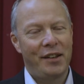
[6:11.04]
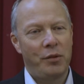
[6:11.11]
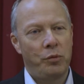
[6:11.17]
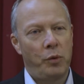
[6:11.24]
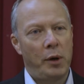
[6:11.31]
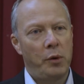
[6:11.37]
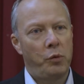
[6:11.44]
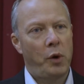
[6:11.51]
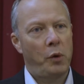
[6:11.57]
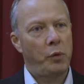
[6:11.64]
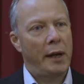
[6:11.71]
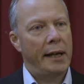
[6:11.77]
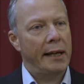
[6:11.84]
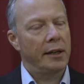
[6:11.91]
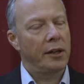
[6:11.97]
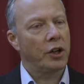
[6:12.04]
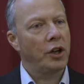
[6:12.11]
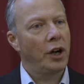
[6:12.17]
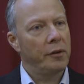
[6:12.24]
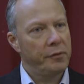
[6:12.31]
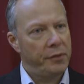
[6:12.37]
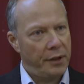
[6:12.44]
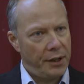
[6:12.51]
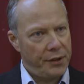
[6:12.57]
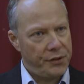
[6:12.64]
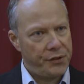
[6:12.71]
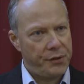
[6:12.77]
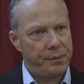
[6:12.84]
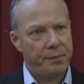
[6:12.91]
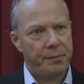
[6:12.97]
winning the
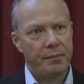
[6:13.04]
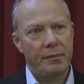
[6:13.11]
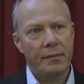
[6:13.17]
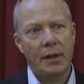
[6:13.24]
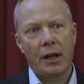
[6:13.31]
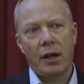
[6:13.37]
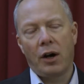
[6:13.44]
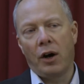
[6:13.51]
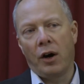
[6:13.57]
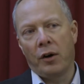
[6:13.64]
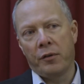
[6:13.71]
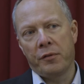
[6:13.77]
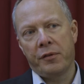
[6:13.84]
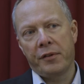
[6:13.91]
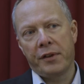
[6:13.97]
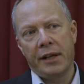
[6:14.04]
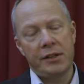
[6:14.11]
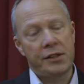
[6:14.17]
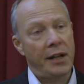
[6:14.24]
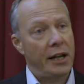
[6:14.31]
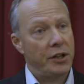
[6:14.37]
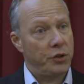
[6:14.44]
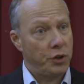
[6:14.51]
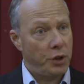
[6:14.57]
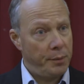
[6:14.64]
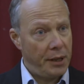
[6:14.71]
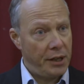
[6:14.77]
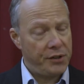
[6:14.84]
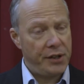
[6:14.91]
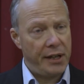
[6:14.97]
confidence of international
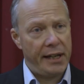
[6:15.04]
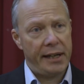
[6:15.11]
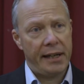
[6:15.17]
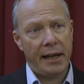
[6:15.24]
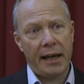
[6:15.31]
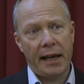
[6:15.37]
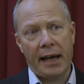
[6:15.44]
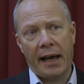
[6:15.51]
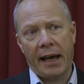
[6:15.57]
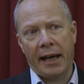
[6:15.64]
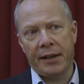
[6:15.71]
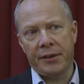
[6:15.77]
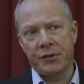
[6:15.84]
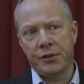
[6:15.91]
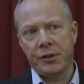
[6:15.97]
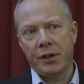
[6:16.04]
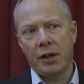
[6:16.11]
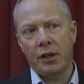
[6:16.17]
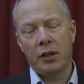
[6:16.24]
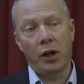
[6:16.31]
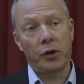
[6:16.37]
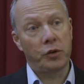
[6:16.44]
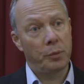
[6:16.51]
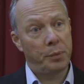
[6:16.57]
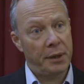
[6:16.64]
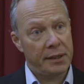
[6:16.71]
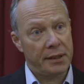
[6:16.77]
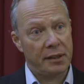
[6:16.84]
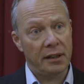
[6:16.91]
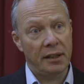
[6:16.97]
community and local
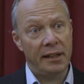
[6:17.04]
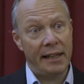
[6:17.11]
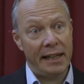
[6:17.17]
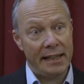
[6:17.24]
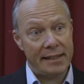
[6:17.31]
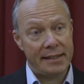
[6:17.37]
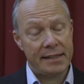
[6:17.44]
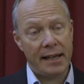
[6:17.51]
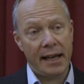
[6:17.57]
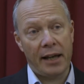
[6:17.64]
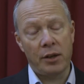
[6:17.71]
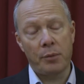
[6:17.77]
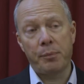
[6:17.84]
political elites and the